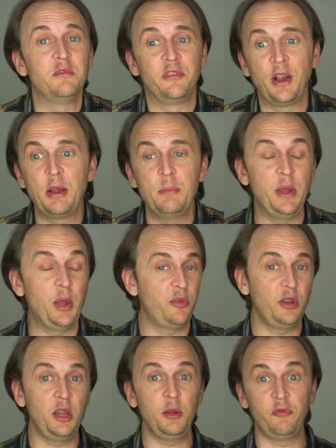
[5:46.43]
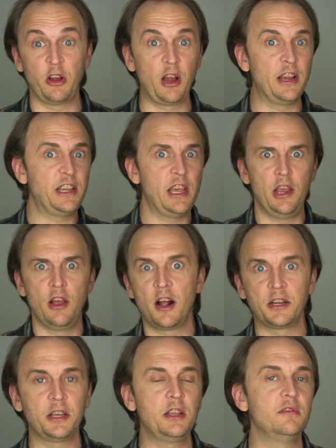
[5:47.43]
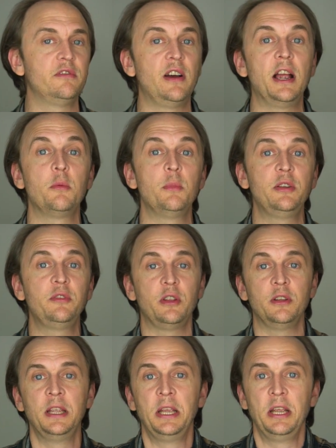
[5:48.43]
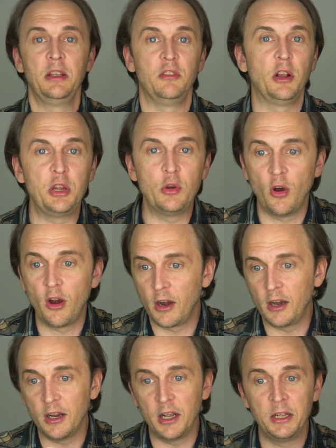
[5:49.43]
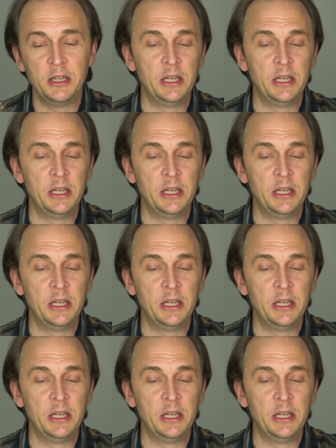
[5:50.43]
very busy, very chaotic environment, and there you are,